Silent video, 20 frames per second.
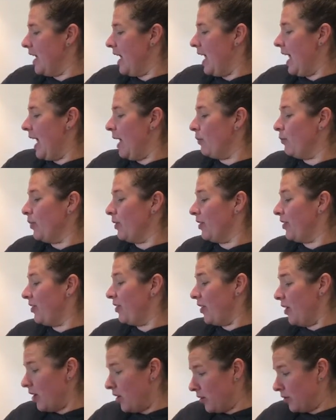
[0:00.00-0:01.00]
And with
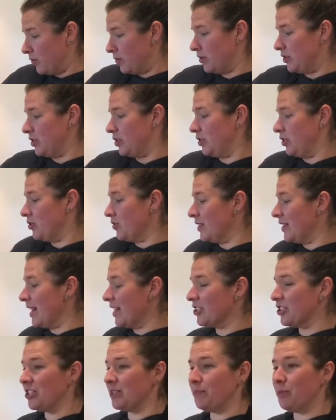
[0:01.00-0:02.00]
those, you can
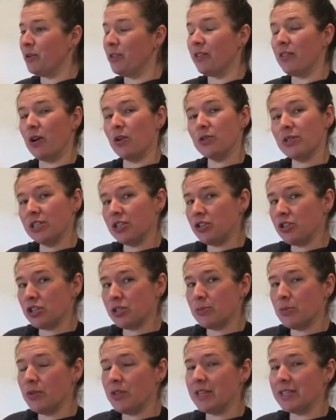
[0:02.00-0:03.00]
actually put those in your
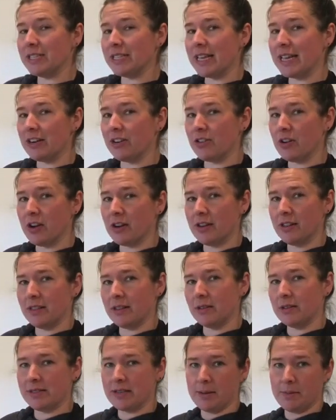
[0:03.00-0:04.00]
smoothies later on in
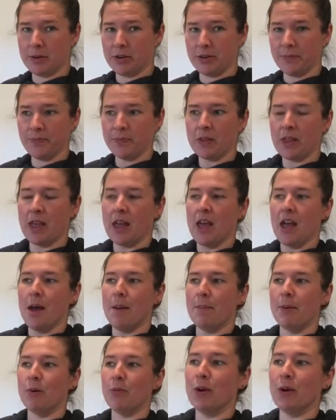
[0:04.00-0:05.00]
the summer.
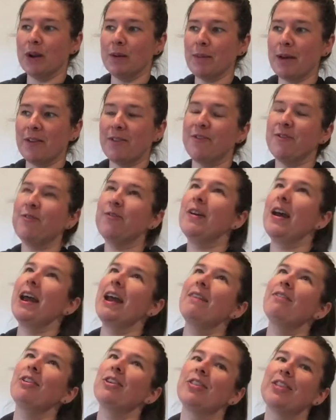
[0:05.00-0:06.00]
But of my
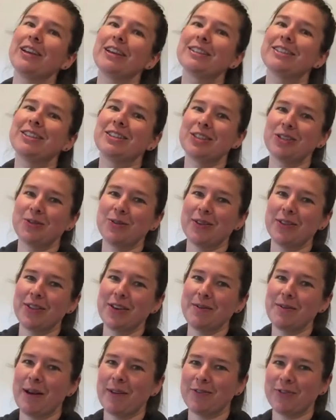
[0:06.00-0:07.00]
favorite things to do with
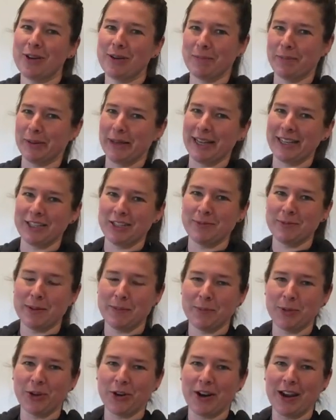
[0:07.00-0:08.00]
them after I blanch them
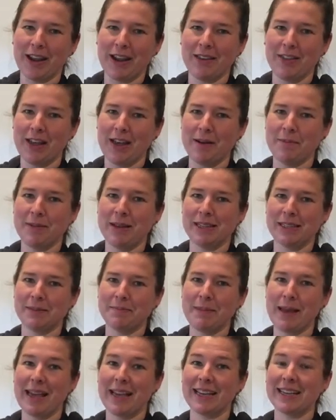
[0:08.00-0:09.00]
and puree them is
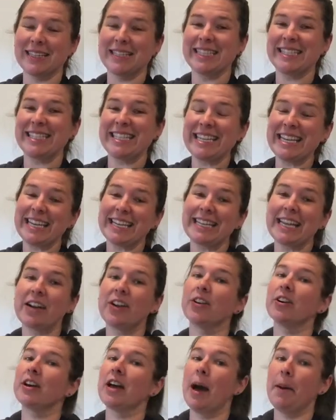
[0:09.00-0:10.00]
make stinging
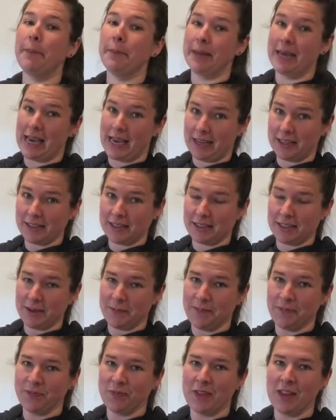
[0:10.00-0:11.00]
nettle cupcakes.
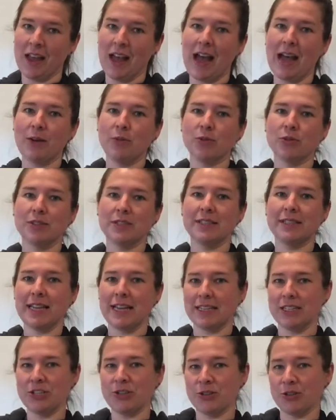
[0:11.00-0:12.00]
I will
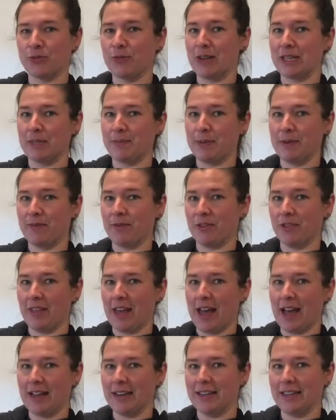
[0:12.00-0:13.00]
send you the recipe for
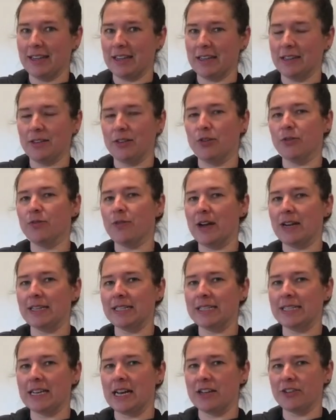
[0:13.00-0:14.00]
that. You'll
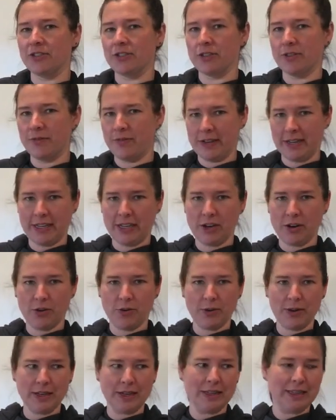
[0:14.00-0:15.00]
find it under the
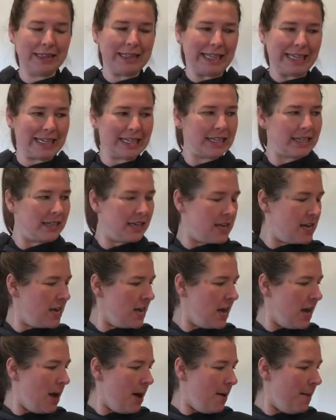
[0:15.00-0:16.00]
video in a link.
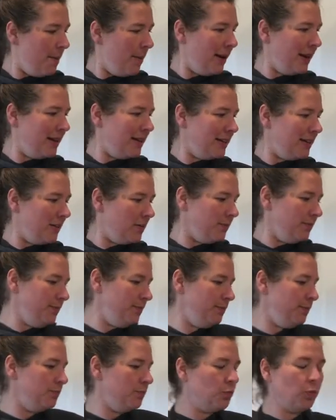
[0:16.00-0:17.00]
But
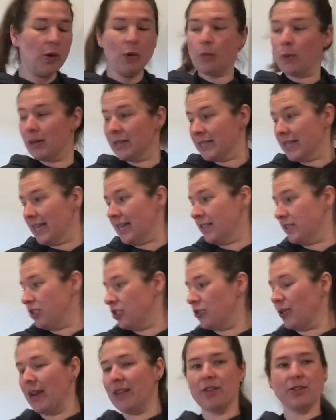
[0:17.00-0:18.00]
once I
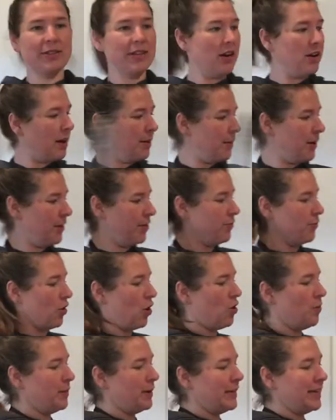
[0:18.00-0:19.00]
strain those out, I'm going to
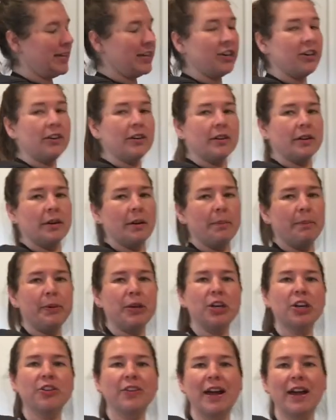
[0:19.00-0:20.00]
throw them in here,
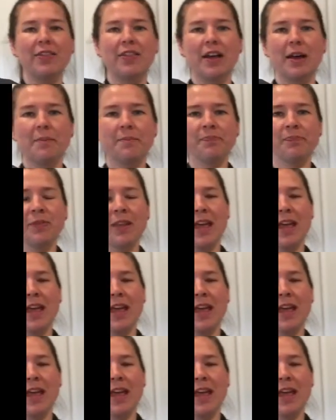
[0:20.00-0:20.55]
puree them,